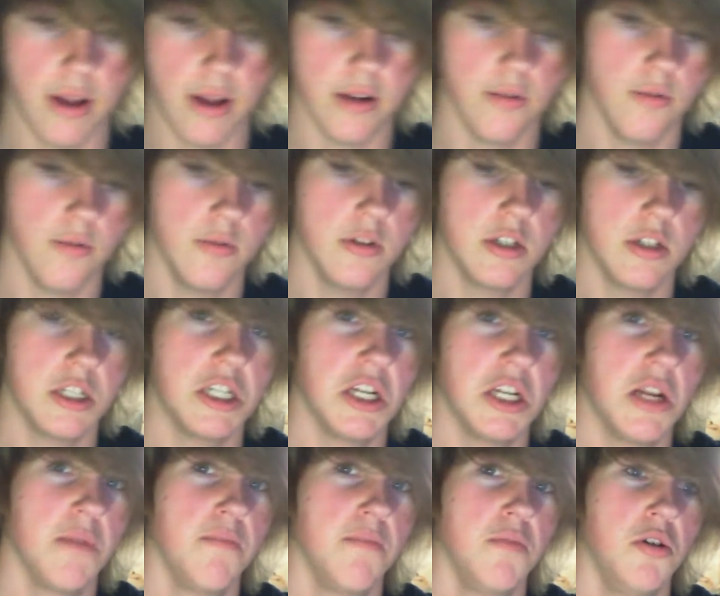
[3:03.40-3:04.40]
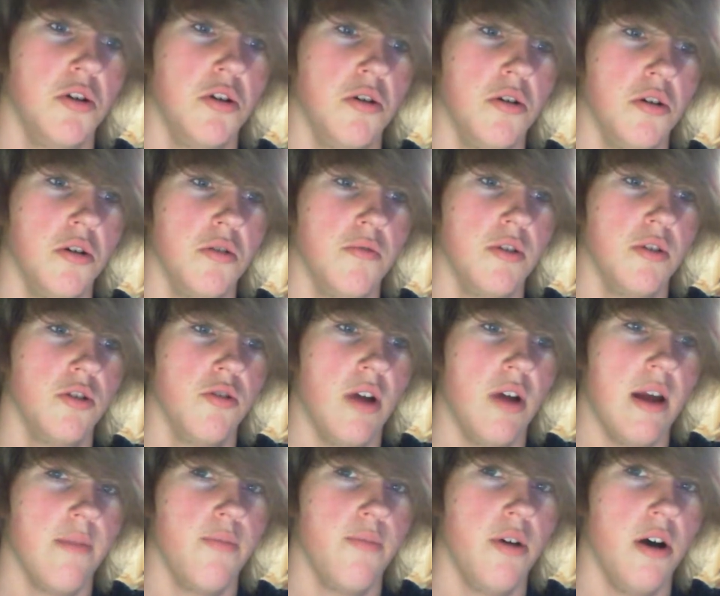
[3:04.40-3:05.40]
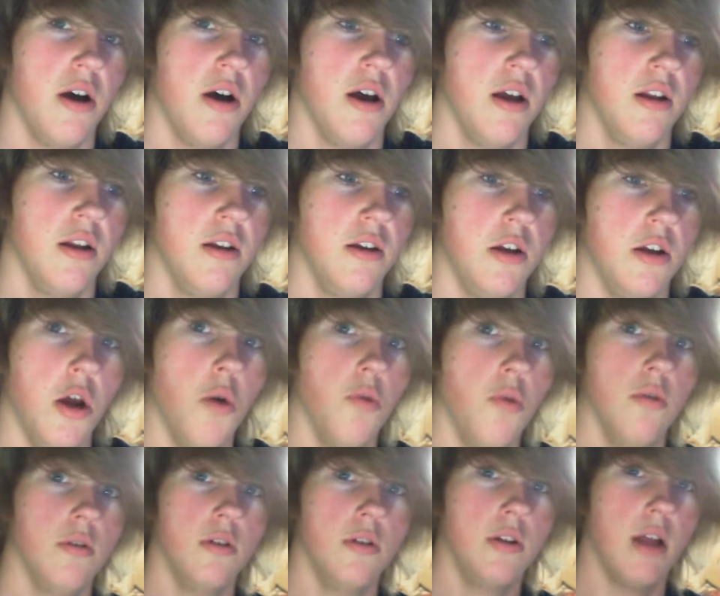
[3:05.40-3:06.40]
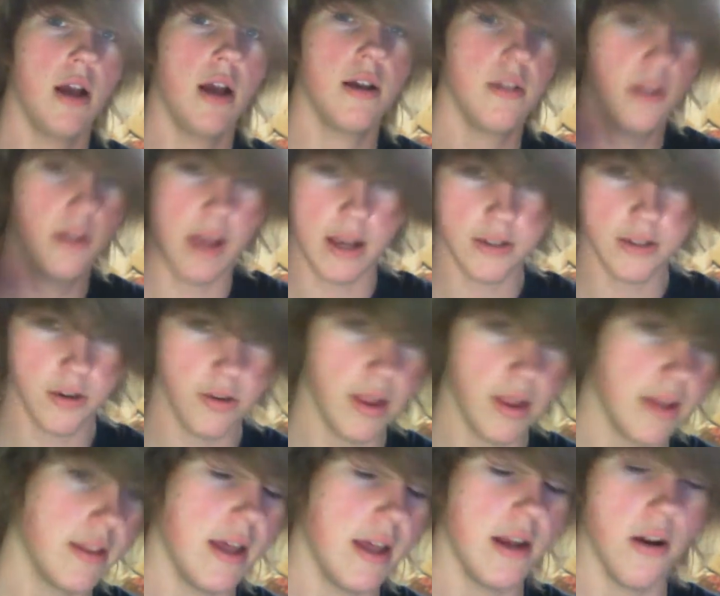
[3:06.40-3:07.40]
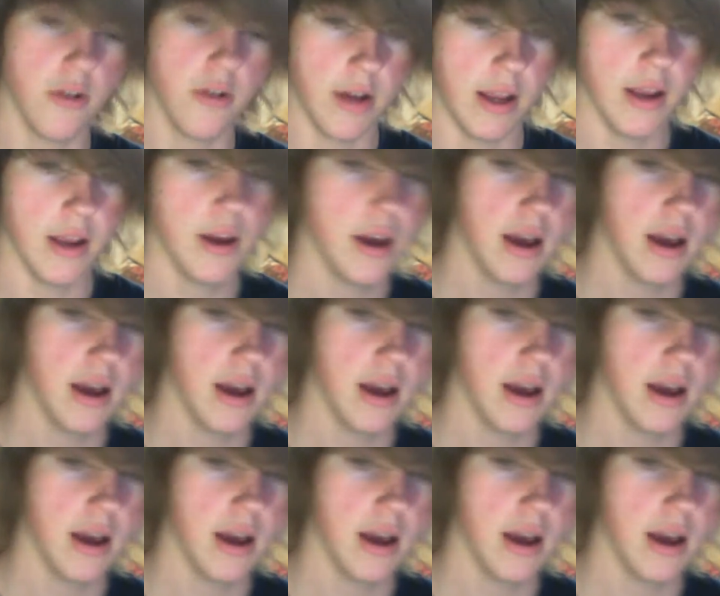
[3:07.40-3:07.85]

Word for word: I don't. Can I move the tripod? No, you guys don't like that. Okay.